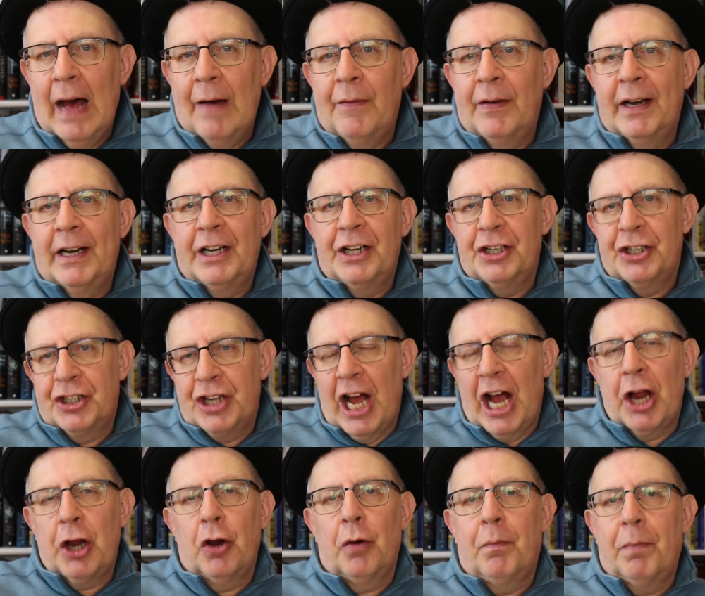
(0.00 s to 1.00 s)
of an
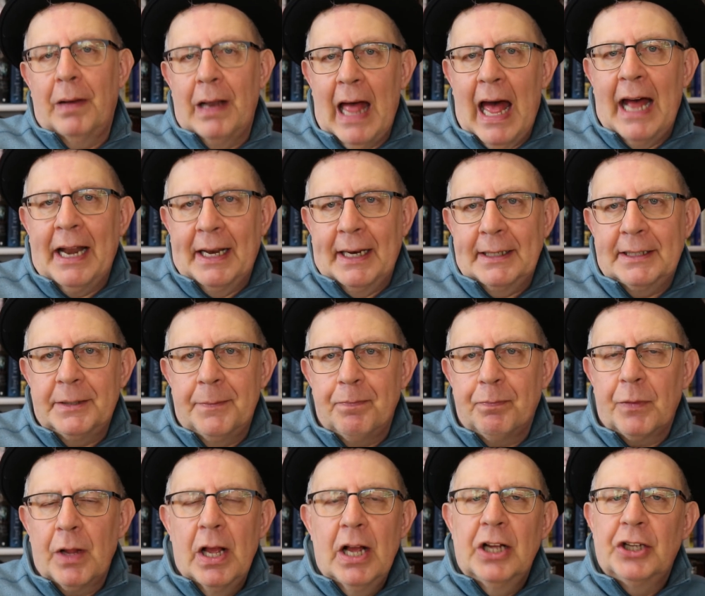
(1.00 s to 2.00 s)
entire planet.
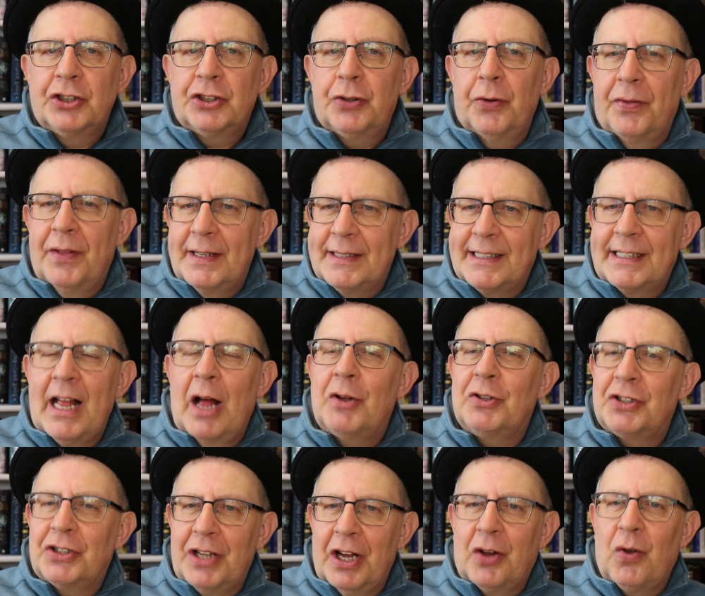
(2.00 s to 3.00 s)
So this
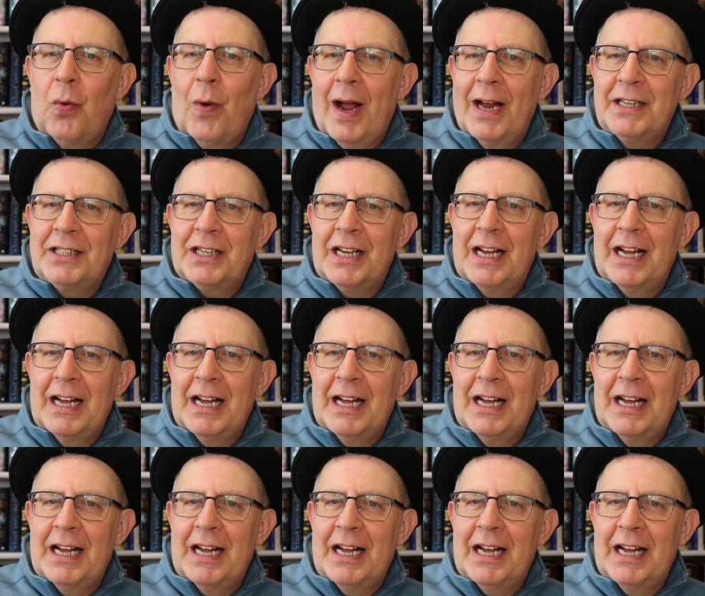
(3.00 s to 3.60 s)
sounds quite